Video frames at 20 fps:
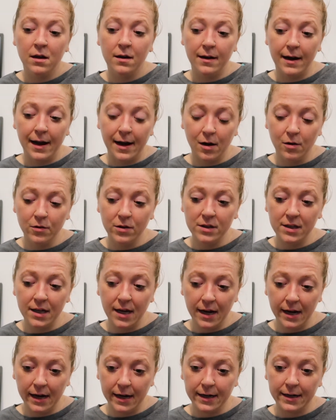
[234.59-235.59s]
now that
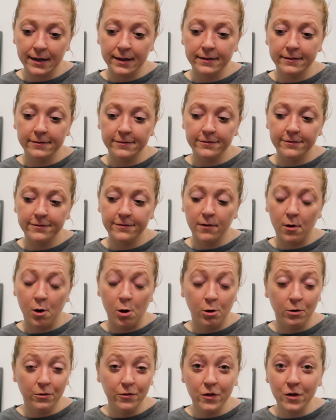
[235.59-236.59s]
they have
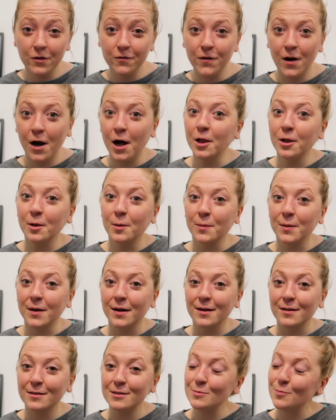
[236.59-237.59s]
all of their
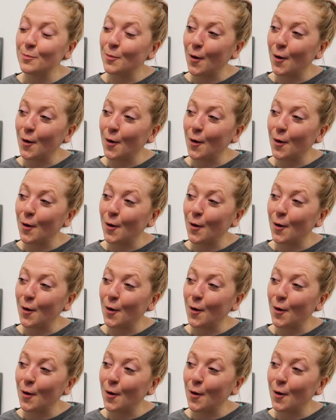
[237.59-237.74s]
followers,